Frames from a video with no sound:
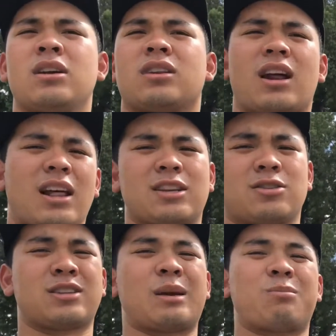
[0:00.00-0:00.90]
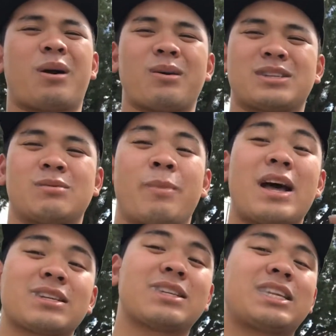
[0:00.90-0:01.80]
not electrical tape, probably some
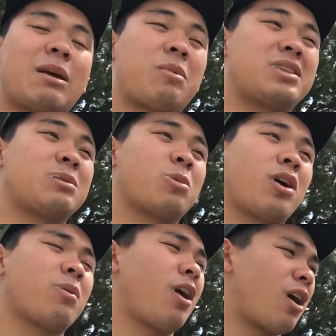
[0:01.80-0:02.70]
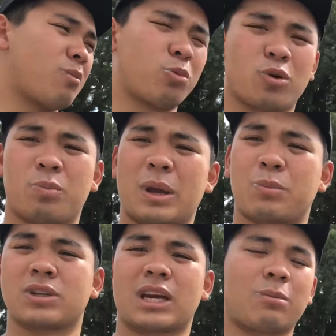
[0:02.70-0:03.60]
masking tape and some cardboard
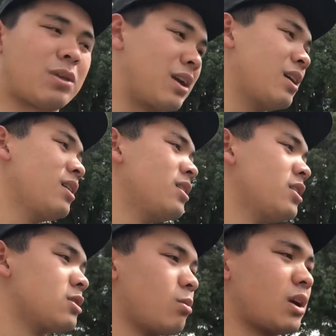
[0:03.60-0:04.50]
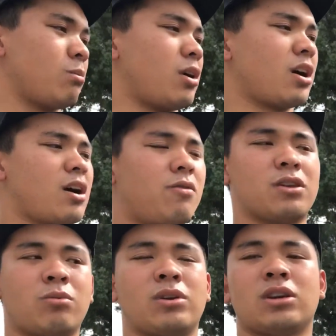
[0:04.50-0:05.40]
paper type thing so we can block off all the
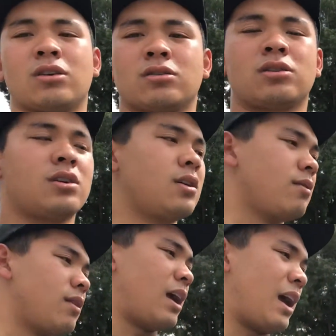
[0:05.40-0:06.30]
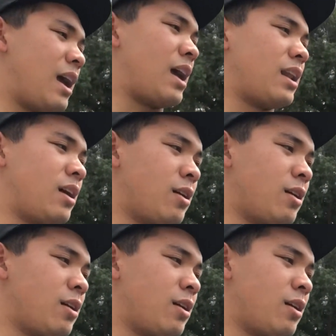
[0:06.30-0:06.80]
windows, and